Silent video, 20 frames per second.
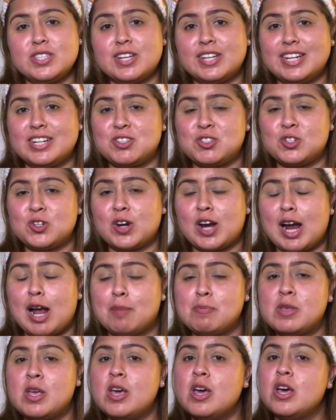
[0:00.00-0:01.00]
on
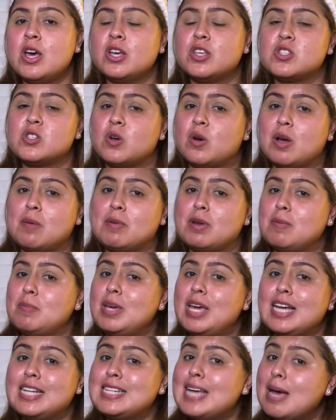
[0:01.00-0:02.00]
Instagram, so I'm going to be
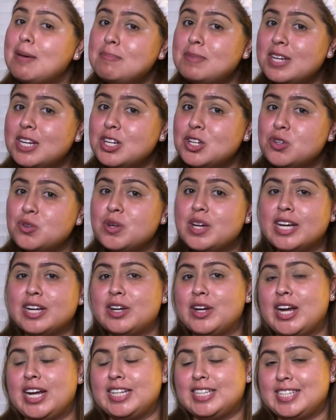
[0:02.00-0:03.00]
attempting to
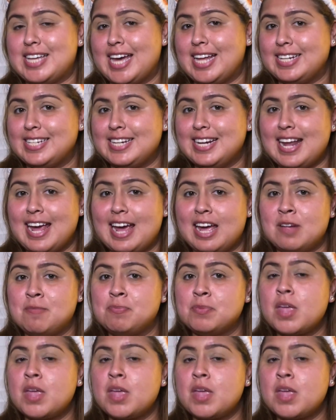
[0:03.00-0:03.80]
recreate that today.